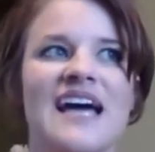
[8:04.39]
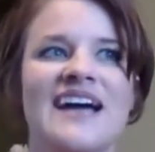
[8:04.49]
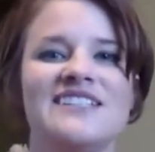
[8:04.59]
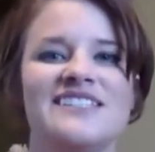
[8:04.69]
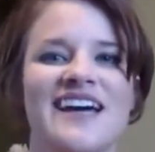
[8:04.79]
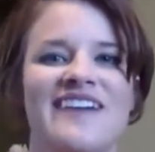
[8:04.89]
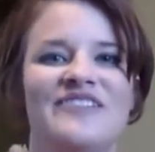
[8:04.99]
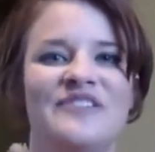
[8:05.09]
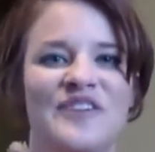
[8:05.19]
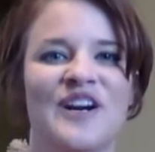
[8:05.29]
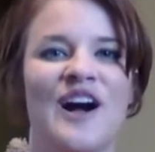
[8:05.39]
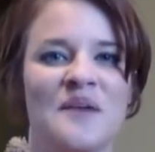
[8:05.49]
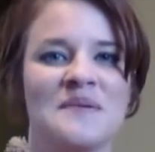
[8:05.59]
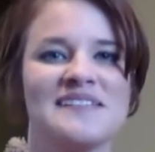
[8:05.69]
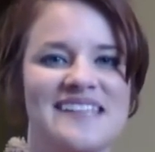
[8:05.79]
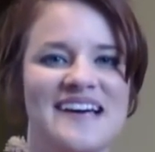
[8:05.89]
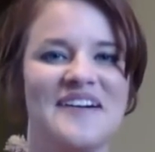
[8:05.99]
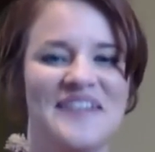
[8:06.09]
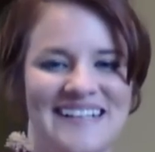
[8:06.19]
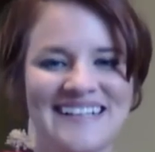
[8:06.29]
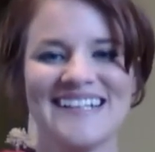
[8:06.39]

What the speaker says: I just have different hobbies now.